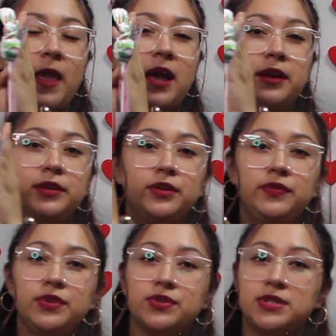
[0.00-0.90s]
I don't know if
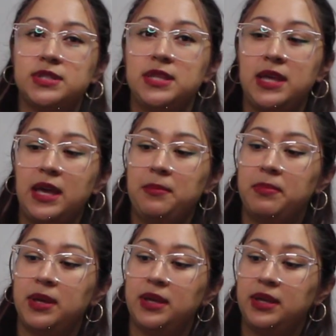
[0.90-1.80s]
you'll see that,
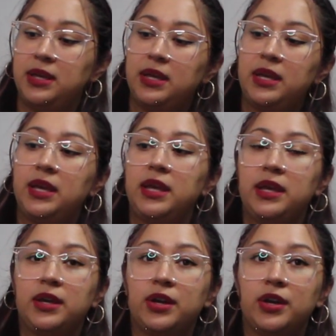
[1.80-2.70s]
but
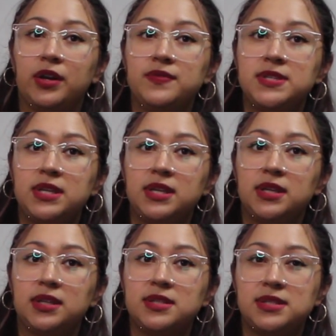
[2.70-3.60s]
it curves it,
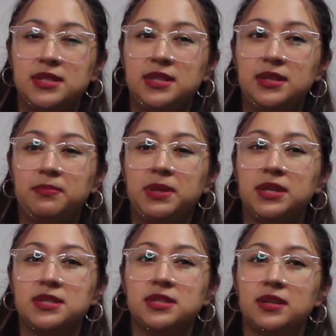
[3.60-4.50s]
see,
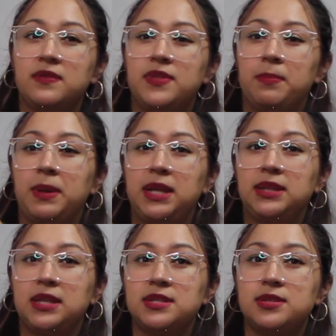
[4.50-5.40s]
because of the
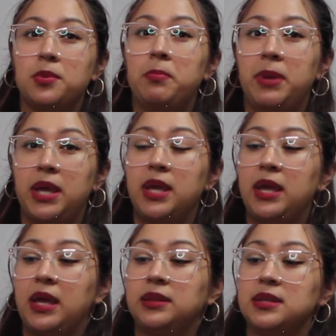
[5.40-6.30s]
paleta so big,
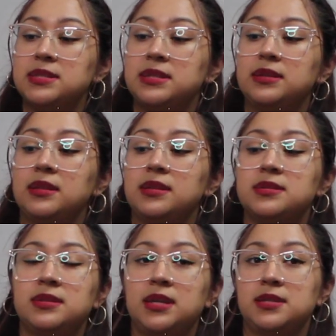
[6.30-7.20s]
and the
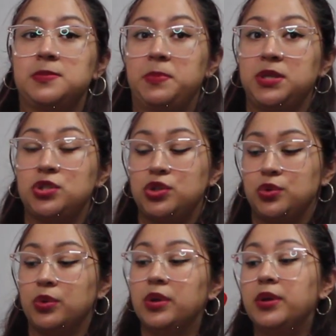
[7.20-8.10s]
stick is big
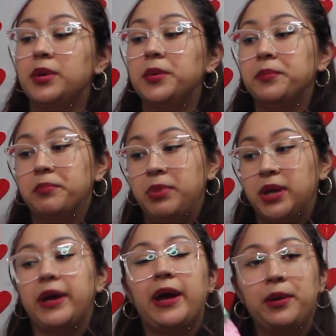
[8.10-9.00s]
too.
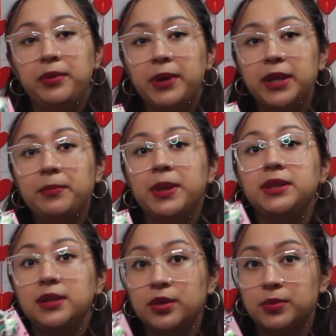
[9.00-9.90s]
But I would recommend
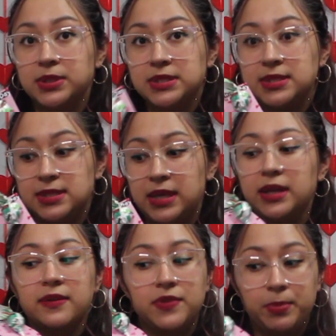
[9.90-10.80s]
the little ones
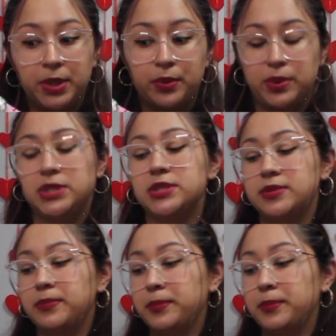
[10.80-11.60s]
instead of the bigger ones.